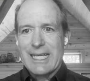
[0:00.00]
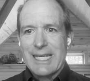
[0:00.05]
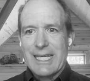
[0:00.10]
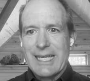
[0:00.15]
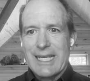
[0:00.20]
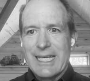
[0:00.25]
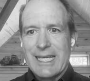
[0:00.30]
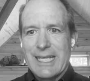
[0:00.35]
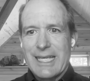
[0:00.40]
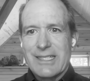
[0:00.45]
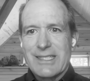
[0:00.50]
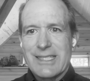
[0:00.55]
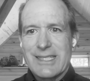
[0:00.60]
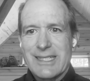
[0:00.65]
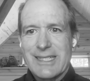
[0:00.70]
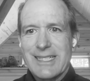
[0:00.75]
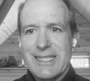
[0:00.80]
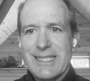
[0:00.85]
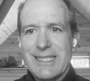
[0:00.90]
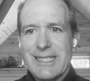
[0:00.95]
It's
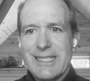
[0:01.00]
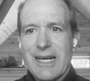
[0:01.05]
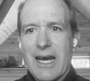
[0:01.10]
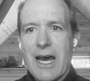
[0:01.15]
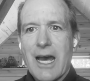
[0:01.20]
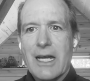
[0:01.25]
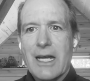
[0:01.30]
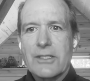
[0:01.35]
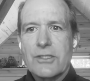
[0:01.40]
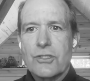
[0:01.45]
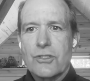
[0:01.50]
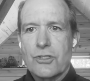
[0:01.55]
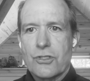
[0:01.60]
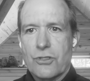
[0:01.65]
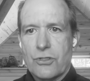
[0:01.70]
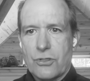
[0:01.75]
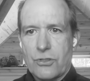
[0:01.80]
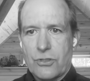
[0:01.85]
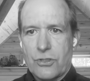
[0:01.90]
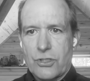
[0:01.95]
God's
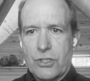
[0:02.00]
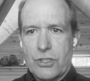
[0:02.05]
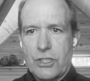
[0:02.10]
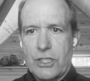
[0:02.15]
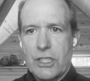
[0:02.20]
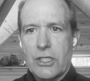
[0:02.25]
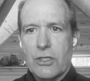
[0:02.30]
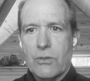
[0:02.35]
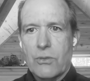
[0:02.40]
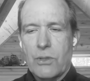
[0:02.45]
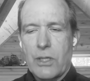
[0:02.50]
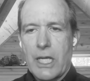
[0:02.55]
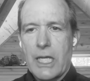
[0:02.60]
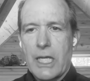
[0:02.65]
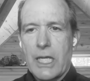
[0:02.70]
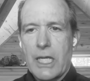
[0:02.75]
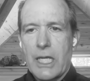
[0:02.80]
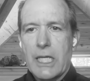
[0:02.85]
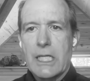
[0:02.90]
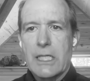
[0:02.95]
church. He
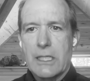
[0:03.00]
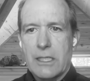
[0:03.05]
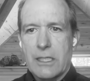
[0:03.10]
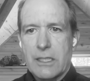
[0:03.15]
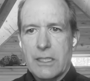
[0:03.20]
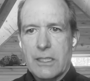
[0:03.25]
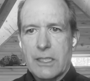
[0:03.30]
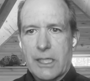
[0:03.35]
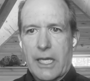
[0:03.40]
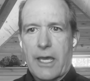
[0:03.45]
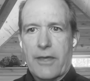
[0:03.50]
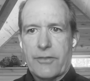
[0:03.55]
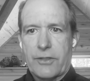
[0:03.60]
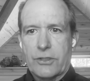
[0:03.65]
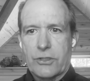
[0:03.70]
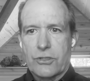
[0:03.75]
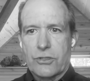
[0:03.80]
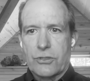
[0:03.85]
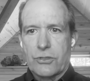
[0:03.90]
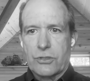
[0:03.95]
created the
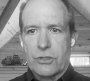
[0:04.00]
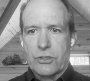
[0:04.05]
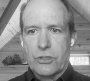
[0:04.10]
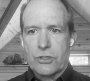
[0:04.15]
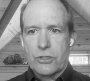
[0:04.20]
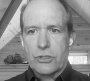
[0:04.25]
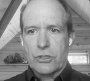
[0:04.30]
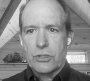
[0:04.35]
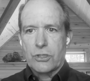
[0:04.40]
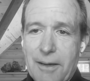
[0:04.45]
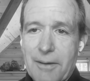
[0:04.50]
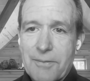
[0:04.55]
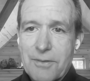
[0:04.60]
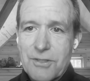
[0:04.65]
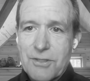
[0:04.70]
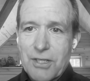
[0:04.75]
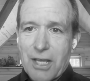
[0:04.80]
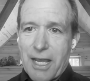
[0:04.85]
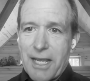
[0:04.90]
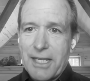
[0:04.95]
Catholic Church.
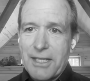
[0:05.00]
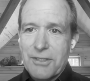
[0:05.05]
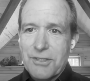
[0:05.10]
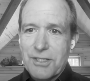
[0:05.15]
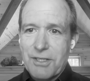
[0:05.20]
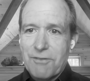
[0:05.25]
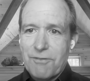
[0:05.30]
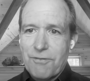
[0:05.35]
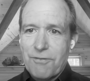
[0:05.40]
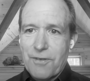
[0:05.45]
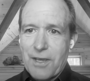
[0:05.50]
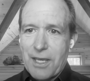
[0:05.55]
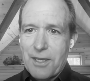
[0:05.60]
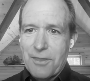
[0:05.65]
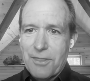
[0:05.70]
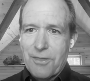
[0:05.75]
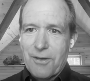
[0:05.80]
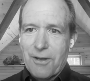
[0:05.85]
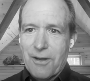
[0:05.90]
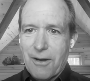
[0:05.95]
Science and
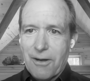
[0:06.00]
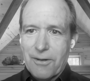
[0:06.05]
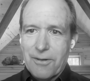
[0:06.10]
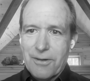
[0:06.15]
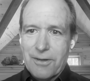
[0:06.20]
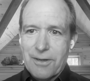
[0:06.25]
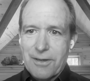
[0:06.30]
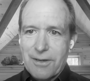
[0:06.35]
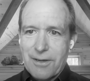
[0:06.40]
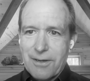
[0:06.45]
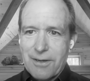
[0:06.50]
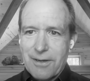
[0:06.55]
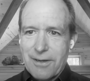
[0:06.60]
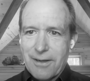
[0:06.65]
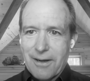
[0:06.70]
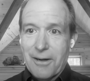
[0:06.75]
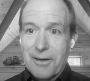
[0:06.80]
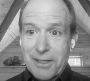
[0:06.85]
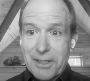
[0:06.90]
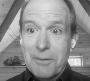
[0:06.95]
faith are
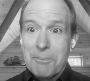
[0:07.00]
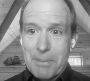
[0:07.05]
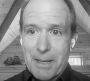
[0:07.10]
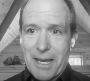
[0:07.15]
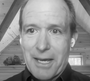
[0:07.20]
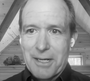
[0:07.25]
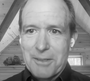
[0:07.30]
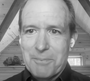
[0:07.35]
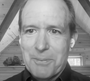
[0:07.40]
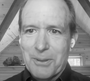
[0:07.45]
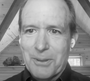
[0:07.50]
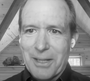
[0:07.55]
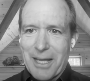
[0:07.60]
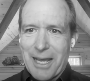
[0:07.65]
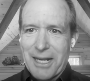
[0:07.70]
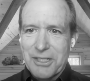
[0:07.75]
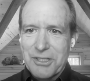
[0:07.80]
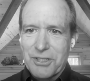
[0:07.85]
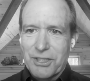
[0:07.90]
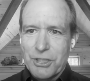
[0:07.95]
are compatible.
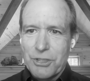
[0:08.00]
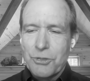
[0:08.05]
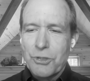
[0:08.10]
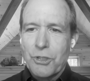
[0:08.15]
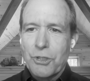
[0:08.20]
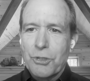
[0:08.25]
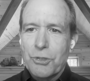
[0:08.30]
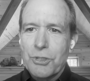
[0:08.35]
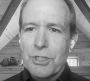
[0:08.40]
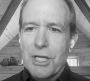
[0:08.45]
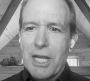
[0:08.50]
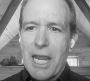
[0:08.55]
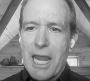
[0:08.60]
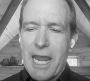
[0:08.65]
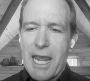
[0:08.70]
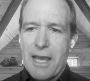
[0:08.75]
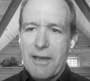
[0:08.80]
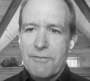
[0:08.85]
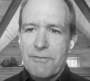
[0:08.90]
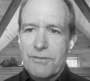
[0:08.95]
Actually, you couldn't
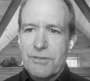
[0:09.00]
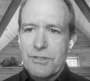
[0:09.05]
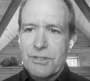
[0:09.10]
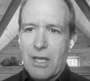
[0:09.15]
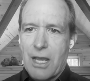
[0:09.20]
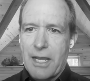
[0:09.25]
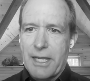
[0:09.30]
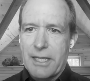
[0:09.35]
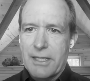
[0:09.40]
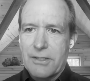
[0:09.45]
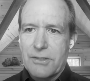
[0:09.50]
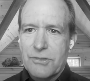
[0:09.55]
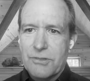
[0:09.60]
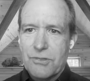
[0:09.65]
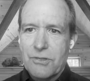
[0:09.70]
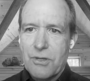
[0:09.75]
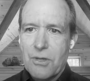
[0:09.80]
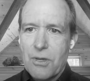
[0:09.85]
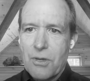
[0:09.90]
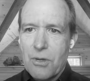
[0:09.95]
have
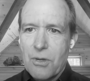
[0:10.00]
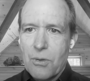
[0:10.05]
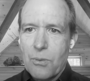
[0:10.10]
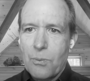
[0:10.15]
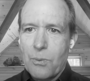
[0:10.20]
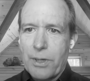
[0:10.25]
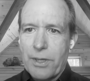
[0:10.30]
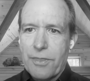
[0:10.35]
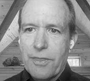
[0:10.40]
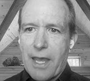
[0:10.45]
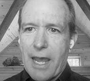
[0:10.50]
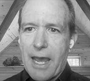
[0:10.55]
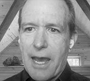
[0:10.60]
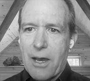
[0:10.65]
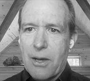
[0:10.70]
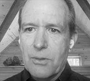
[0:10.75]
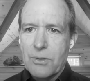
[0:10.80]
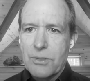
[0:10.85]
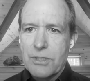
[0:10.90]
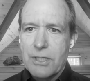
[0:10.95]
science
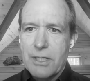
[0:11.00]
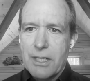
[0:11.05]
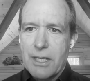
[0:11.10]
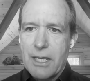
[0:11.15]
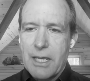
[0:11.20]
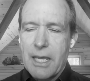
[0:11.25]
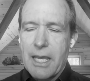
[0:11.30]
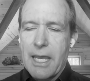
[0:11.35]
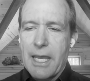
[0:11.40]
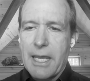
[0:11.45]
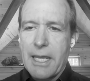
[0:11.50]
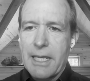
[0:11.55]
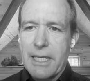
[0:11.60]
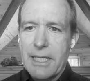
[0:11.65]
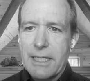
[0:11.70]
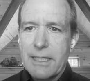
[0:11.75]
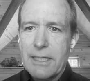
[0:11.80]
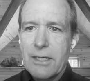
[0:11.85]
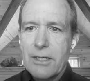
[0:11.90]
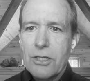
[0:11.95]
without
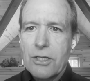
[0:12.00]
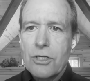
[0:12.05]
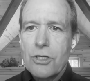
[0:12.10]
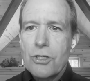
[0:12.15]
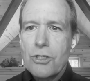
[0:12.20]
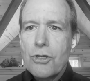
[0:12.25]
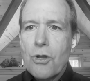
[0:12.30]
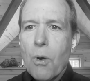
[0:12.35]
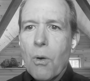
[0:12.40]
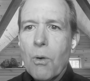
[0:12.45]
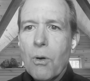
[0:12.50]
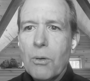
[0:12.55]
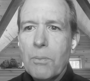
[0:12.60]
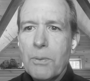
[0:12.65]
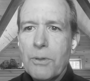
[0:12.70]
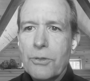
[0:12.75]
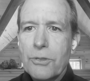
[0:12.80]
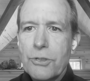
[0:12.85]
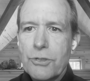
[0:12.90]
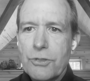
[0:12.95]
a
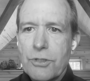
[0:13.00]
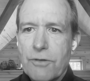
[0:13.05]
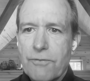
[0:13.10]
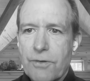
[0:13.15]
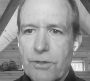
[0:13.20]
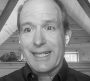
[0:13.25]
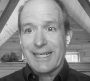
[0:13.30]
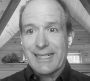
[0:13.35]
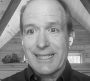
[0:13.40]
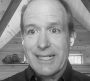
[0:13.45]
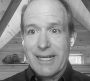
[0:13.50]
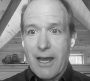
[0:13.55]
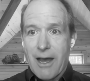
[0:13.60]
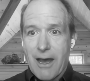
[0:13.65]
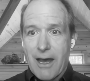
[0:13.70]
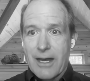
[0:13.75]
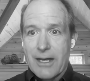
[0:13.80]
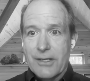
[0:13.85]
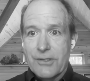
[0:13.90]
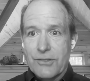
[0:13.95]
knowable universe.
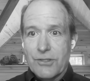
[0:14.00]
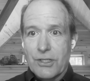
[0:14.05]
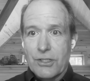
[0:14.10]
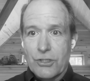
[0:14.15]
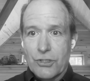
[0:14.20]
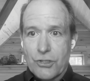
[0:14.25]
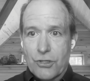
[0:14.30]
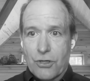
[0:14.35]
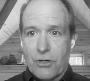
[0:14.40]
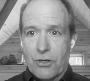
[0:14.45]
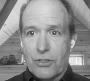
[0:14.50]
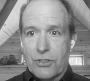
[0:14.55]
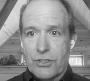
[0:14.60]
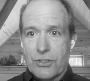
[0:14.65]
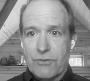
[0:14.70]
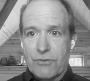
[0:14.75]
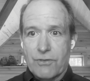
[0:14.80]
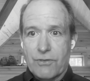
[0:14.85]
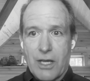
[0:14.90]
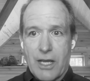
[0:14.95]
God's in charge
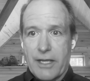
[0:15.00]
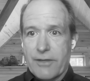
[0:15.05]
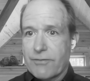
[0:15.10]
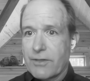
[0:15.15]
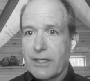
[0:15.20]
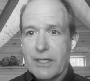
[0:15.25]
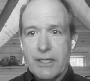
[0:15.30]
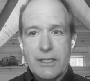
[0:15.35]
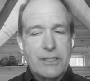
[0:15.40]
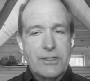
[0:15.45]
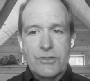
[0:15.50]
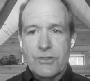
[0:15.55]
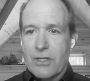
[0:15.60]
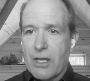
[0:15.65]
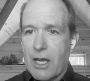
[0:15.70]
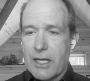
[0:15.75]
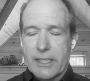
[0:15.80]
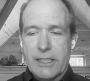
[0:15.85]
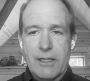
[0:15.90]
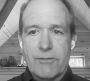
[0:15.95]
of life does
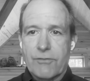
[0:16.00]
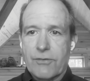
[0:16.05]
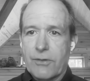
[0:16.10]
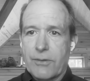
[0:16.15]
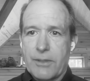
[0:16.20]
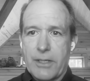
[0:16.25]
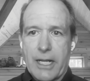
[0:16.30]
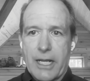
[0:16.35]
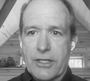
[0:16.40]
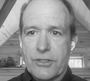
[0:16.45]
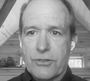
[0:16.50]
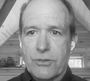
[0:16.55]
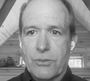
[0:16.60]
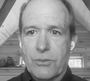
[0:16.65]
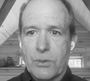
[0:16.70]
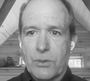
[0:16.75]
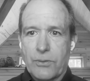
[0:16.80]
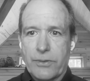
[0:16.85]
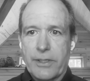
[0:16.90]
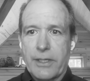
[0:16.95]
not come from the natural
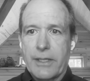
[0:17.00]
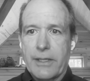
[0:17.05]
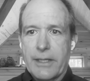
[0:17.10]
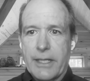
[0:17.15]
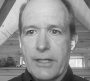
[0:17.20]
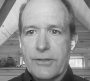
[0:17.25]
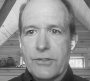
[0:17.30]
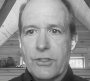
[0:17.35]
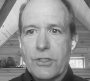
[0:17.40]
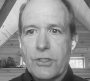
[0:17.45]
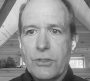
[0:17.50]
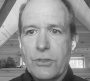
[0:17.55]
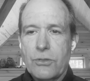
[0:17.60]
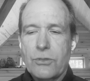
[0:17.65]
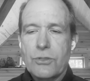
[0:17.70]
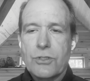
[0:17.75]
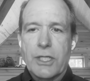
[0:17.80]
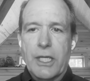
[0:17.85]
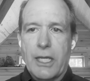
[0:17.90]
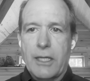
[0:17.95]
world. That's a
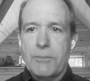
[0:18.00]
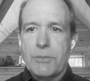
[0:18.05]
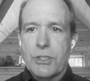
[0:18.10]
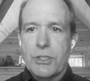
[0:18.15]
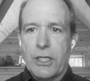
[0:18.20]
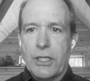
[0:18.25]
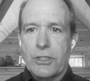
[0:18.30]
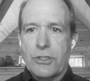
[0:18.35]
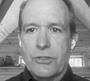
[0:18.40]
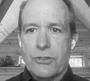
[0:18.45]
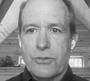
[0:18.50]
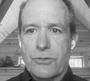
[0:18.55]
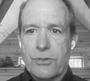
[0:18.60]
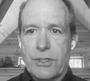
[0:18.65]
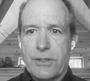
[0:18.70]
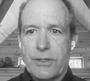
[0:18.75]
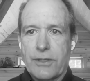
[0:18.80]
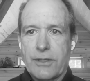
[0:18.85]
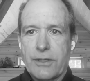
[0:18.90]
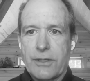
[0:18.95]
huge game changer
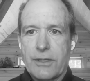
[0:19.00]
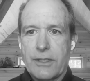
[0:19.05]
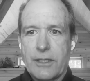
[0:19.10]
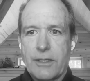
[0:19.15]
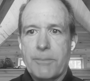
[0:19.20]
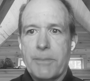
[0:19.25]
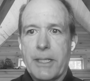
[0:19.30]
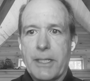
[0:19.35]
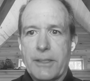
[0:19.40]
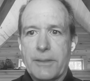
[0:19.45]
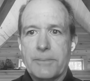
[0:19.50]
in the debate.